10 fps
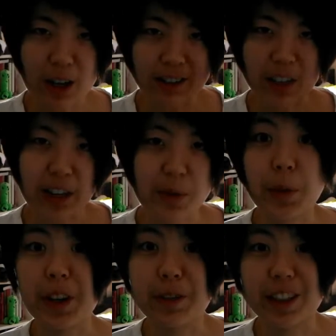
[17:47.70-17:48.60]
you have to be
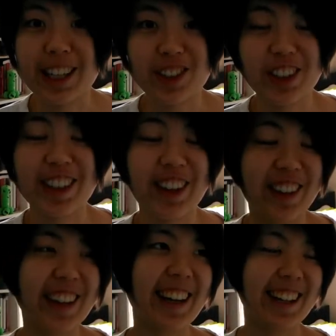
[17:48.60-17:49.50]
ready for that shit though.
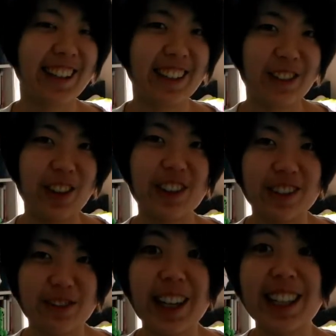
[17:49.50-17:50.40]
Like, if you're
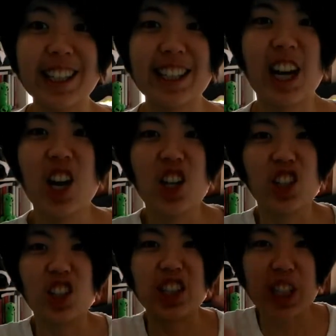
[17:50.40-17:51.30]
ready
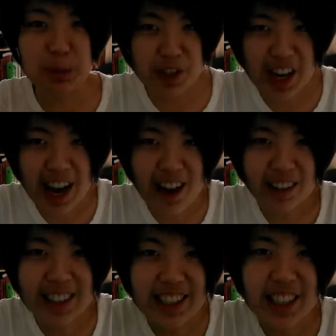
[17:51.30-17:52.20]
to deep
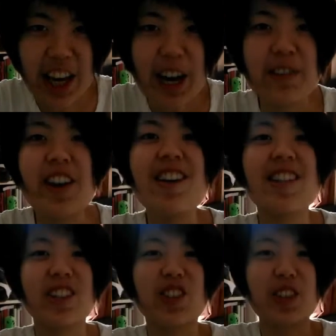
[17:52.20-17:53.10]
down and dive in
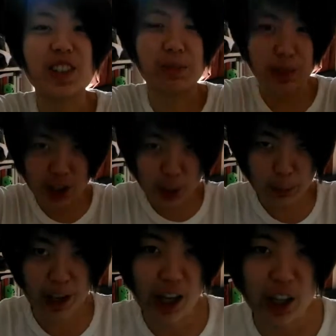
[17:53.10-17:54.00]
and do some deep
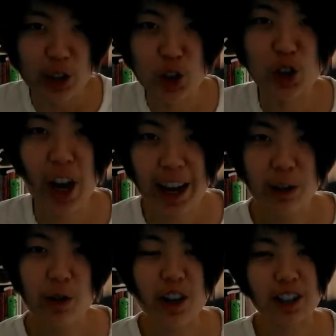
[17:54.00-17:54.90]
shadow
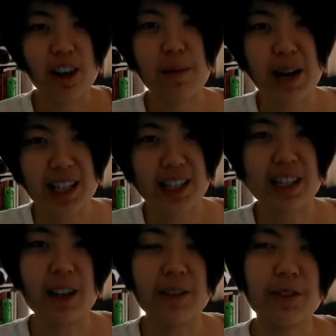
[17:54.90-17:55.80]
work, a lot of bad
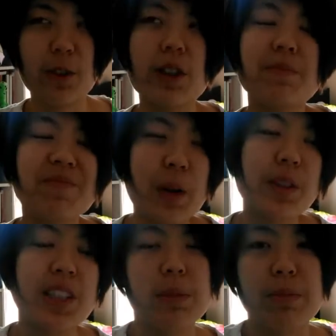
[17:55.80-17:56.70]
stuff, well,
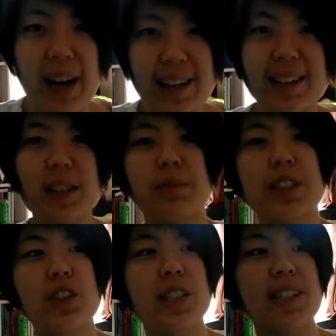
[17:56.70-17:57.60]
honestly bad stuff, but
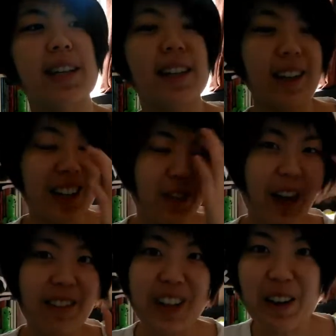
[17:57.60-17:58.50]
it's just like, if you
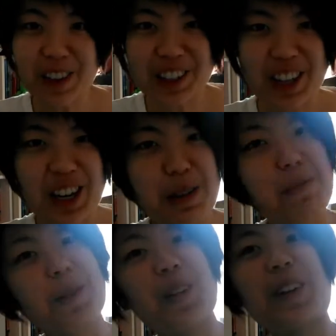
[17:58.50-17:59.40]
have never done it
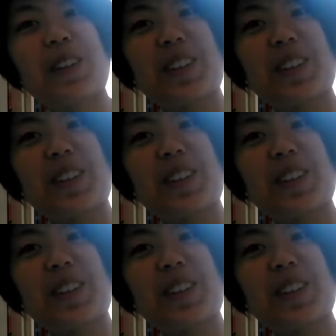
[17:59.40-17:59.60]
before and you